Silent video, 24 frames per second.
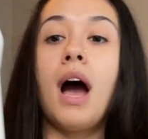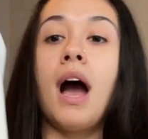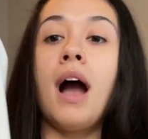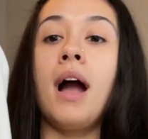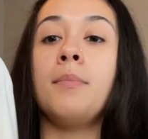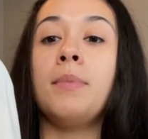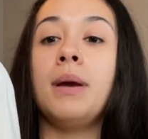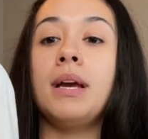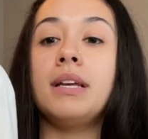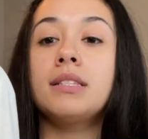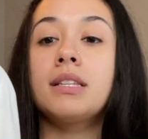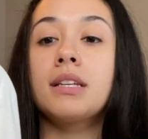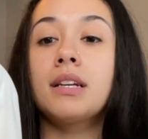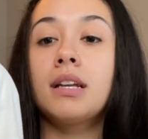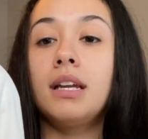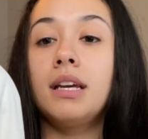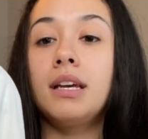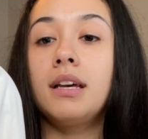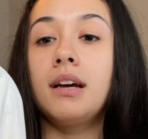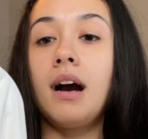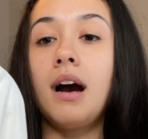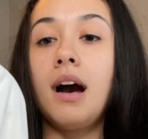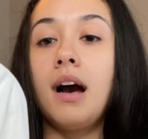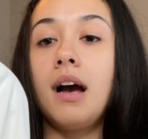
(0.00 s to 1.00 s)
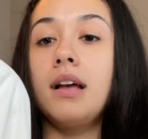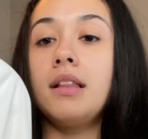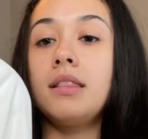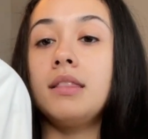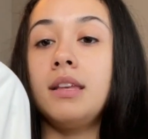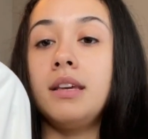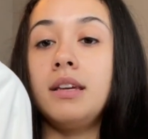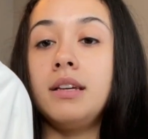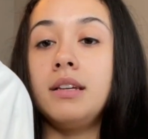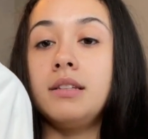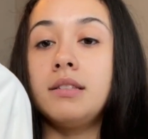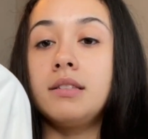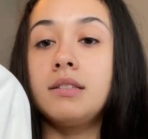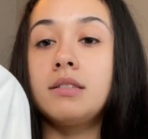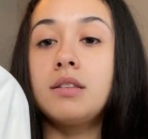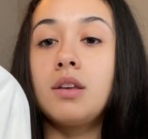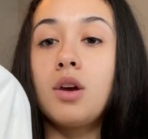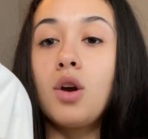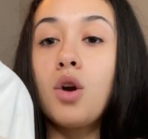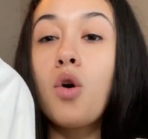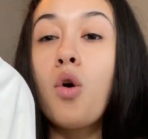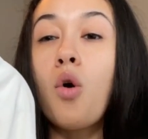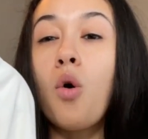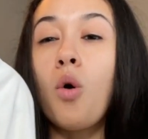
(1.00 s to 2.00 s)
I basically got this
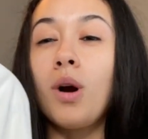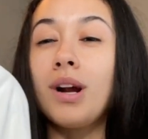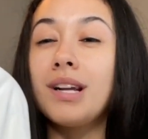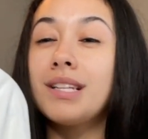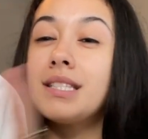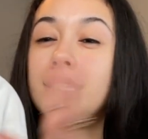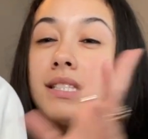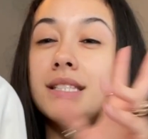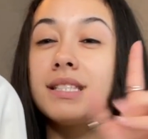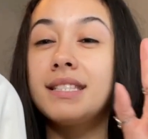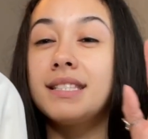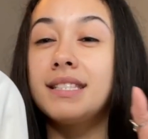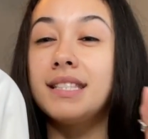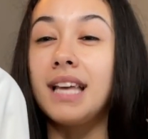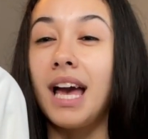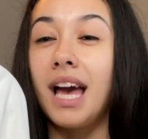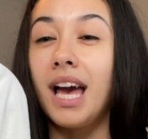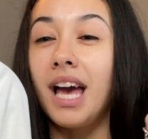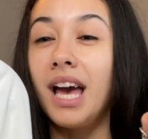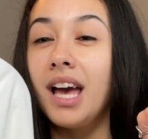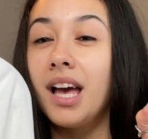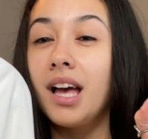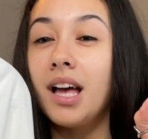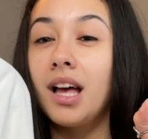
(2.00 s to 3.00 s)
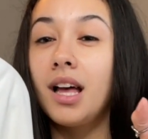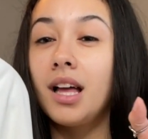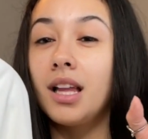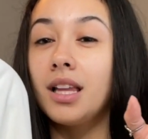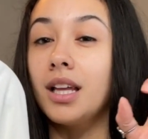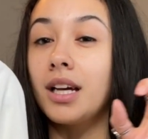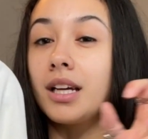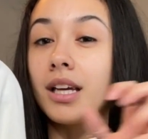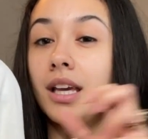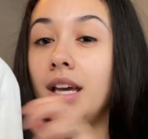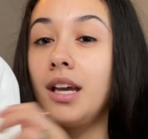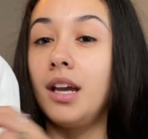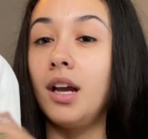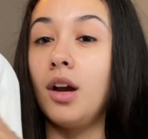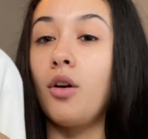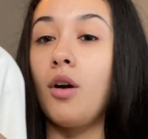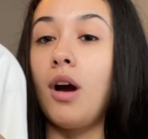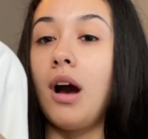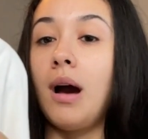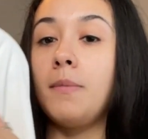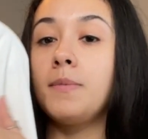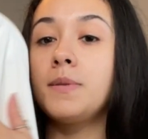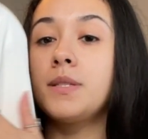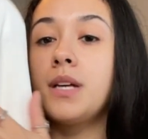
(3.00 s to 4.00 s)
corset looking
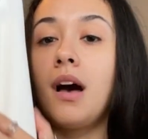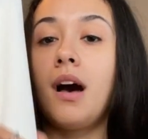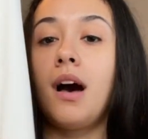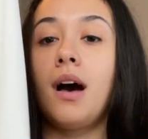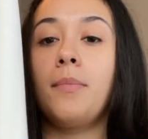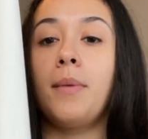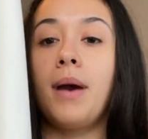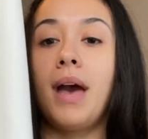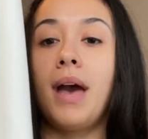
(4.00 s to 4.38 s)
crop top,